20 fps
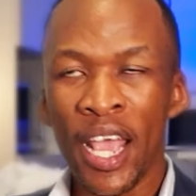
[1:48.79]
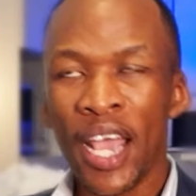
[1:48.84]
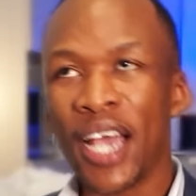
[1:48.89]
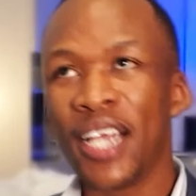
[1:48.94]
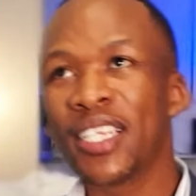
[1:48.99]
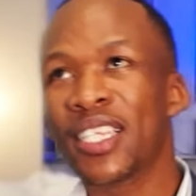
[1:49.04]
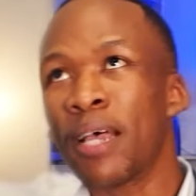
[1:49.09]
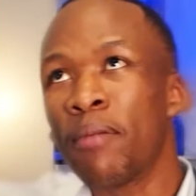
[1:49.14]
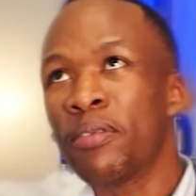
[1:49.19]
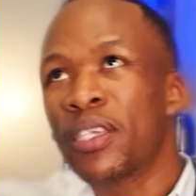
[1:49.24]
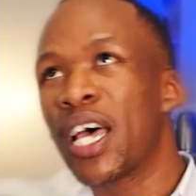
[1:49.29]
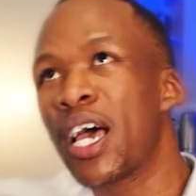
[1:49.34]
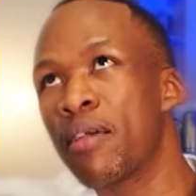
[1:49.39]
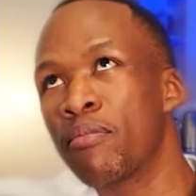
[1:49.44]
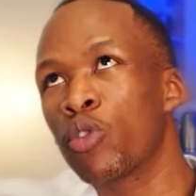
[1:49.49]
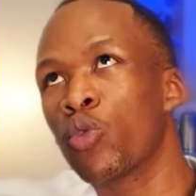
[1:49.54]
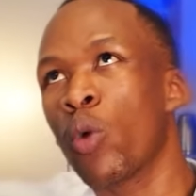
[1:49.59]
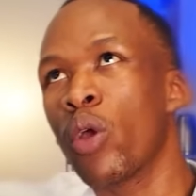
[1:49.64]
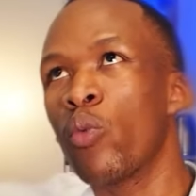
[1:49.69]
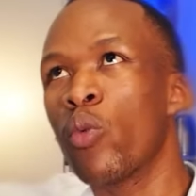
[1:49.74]
And
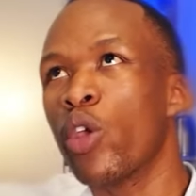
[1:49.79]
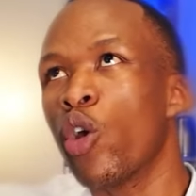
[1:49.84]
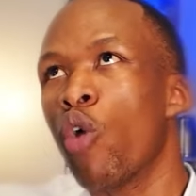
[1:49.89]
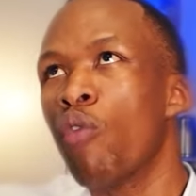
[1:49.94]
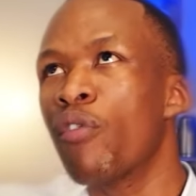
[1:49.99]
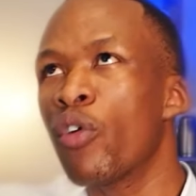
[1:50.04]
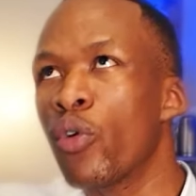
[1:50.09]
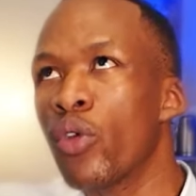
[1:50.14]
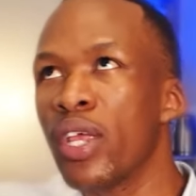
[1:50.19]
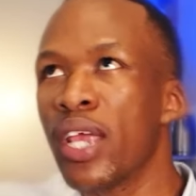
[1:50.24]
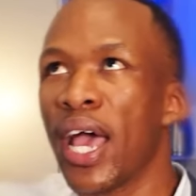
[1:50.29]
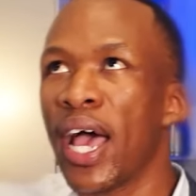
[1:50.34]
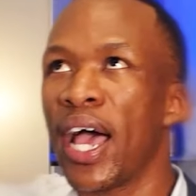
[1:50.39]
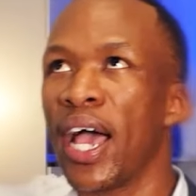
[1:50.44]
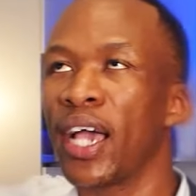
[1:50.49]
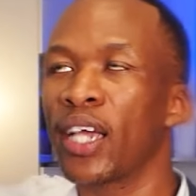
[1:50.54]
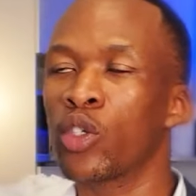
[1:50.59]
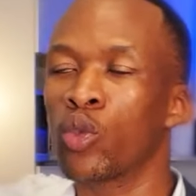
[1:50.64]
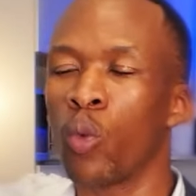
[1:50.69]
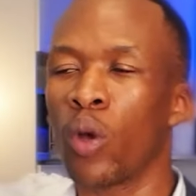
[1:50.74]
sometimes when we
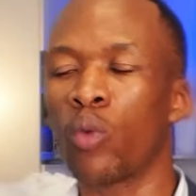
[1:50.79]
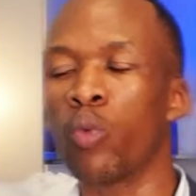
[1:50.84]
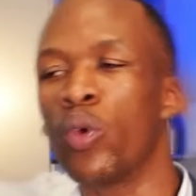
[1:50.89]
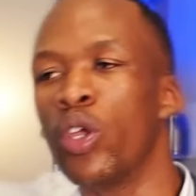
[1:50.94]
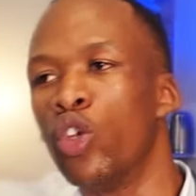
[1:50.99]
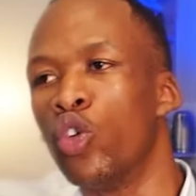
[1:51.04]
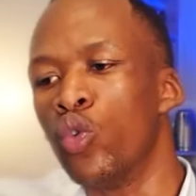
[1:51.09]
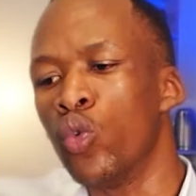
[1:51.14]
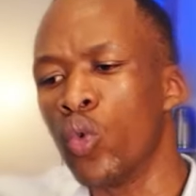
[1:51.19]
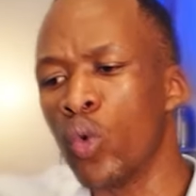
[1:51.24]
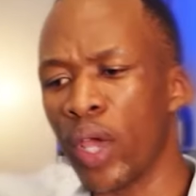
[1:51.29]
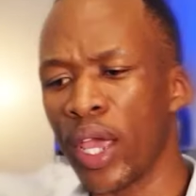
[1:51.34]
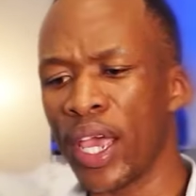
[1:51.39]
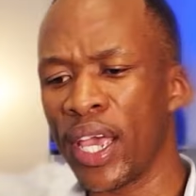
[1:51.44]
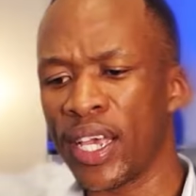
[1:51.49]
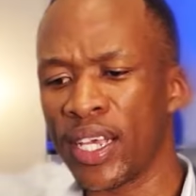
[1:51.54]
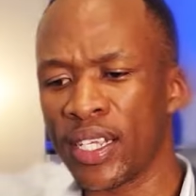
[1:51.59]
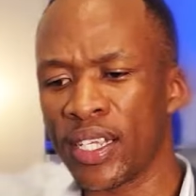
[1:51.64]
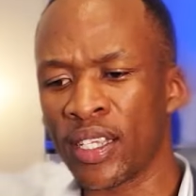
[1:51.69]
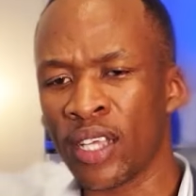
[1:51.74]
overreact, what we do
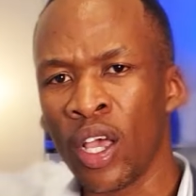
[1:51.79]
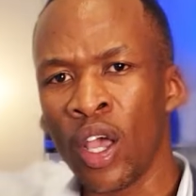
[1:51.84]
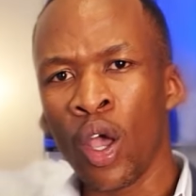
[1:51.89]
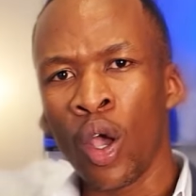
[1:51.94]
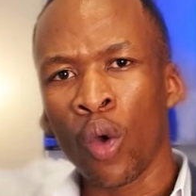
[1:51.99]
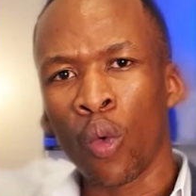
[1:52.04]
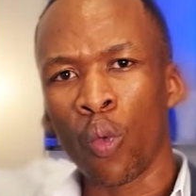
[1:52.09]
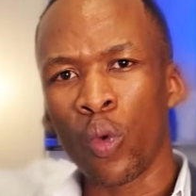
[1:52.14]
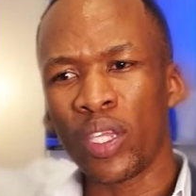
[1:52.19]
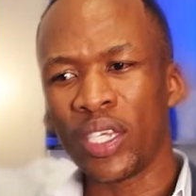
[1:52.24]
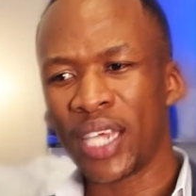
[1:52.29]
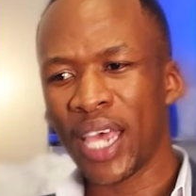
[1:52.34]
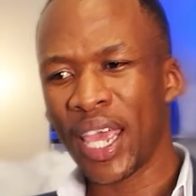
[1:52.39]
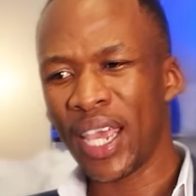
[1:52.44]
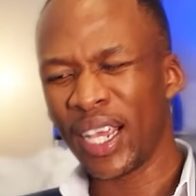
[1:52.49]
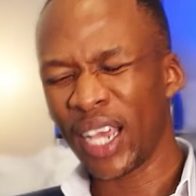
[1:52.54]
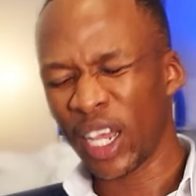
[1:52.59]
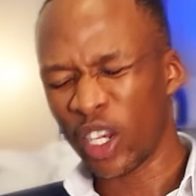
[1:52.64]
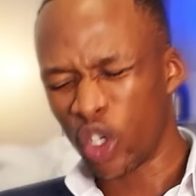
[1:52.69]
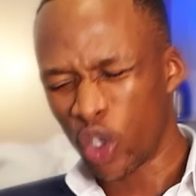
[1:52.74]
is we
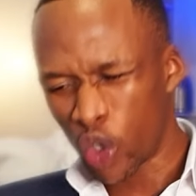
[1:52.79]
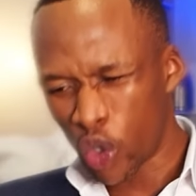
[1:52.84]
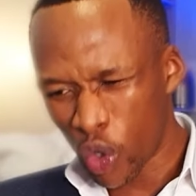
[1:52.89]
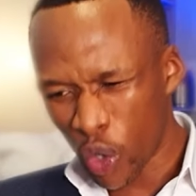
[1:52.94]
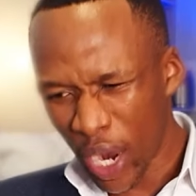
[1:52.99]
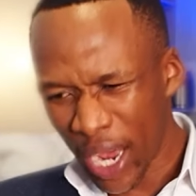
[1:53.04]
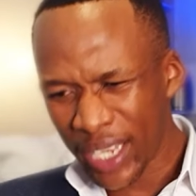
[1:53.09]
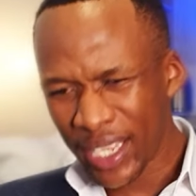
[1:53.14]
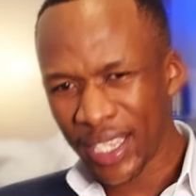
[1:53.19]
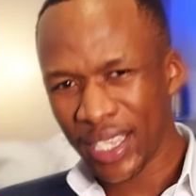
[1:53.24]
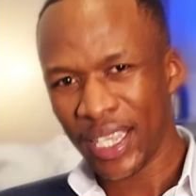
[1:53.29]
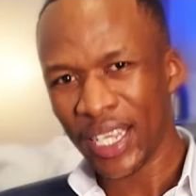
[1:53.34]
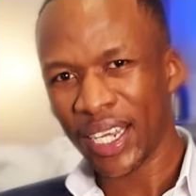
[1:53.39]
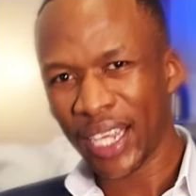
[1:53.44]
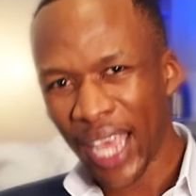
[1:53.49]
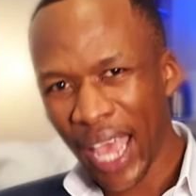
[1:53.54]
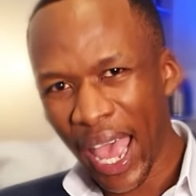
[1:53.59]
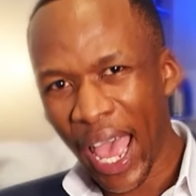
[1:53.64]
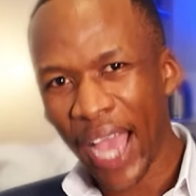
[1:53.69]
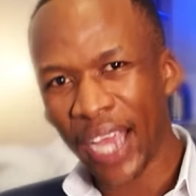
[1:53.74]
take a drastic
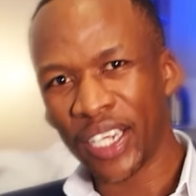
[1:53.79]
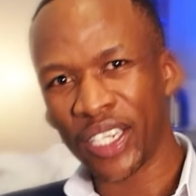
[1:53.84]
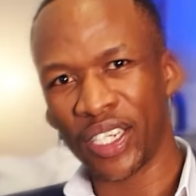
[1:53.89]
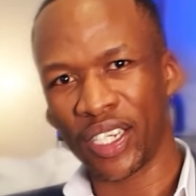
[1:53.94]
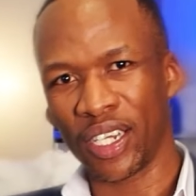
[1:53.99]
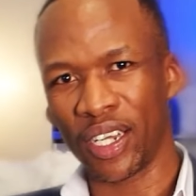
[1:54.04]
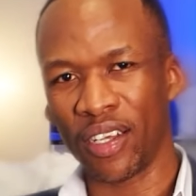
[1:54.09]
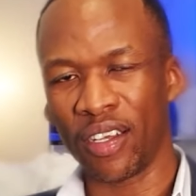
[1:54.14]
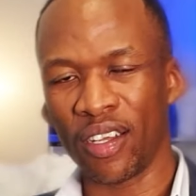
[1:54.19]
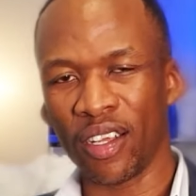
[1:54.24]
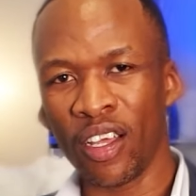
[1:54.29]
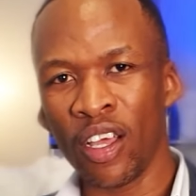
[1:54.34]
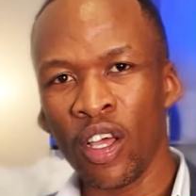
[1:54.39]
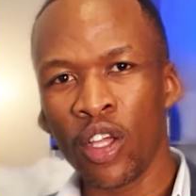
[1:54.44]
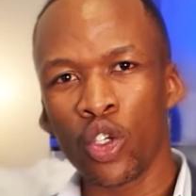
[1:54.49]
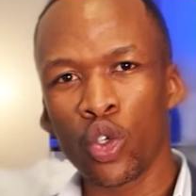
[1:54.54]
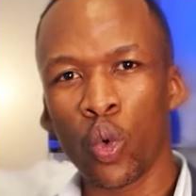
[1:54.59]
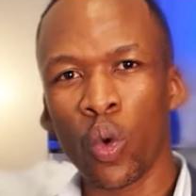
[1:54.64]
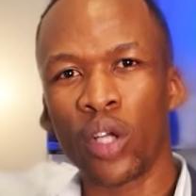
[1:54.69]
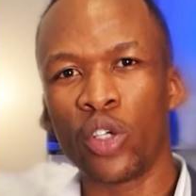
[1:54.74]
action
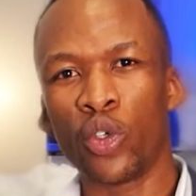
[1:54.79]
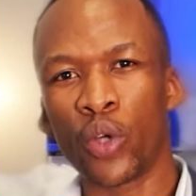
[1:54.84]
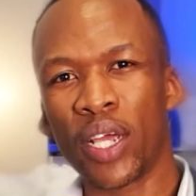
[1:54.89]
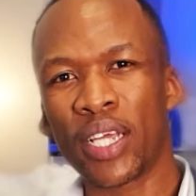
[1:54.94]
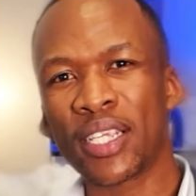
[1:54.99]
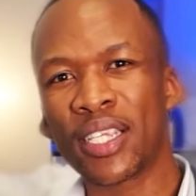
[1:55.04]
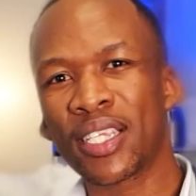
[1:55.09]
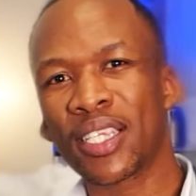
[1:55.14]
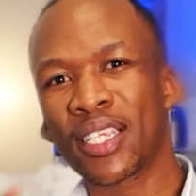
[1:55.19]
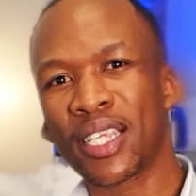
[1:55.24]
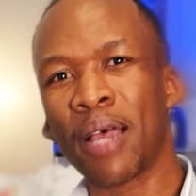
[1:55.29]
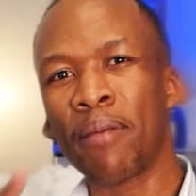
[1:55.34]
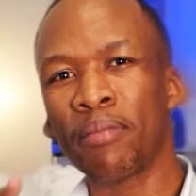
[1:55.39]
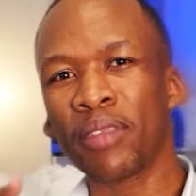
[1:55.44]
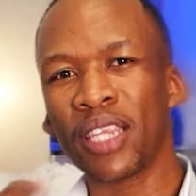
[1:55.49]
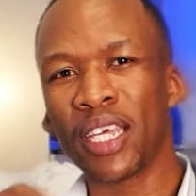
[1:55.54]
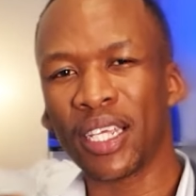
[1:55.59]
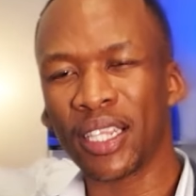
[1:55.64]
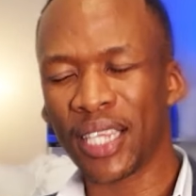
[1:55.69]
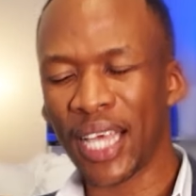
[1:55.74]
to address
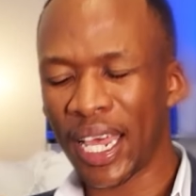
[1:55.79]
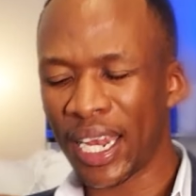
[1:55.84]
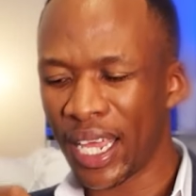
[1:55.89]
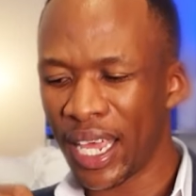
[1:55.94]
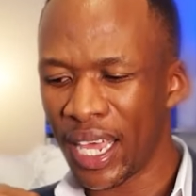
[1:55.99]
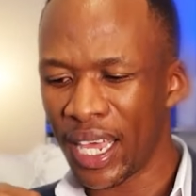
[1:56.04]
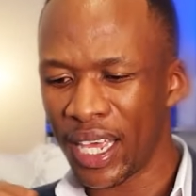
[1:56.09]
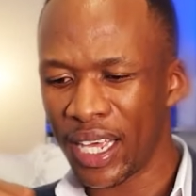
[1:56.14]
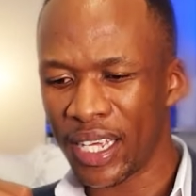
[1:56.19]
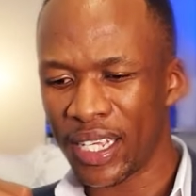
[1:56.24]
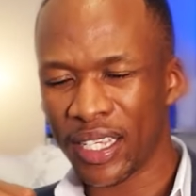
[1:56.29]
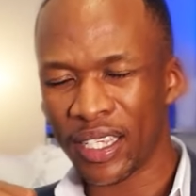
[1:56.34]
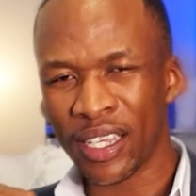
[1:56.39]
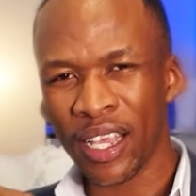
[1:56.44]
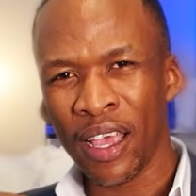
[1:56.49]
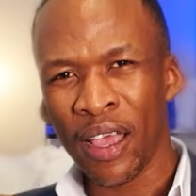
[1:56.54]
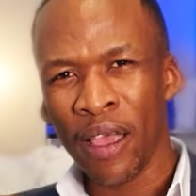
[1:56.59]
something that is